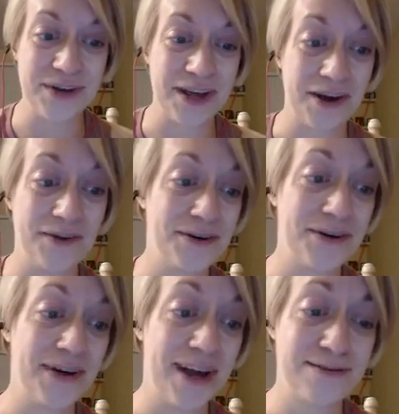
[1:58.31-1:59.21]
We're like, oh
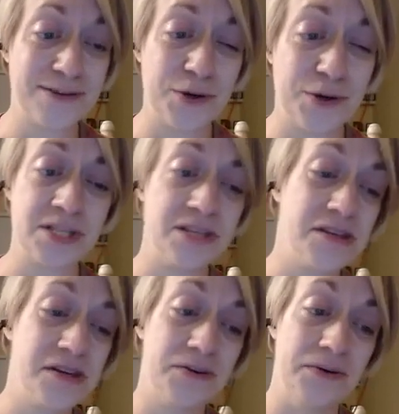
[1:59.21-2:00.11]
no, I have so much
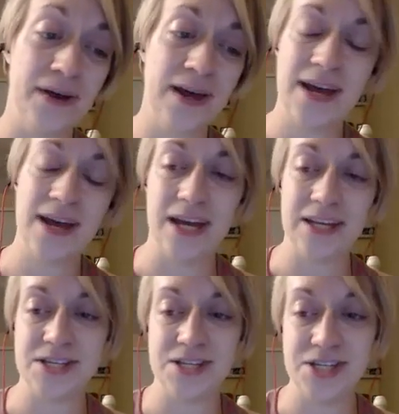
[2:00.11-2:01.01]
to do.
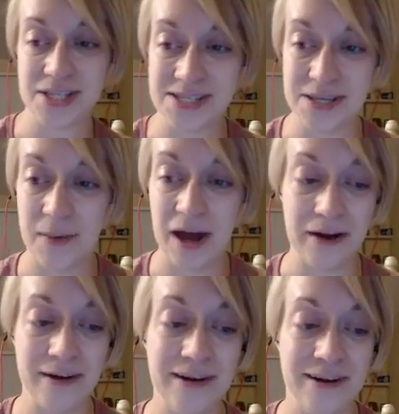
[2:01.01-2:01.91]
It's just a
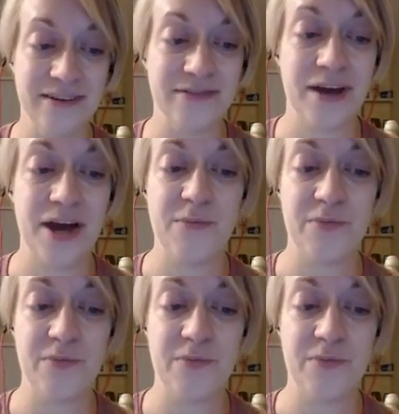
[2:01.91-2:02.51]
matter of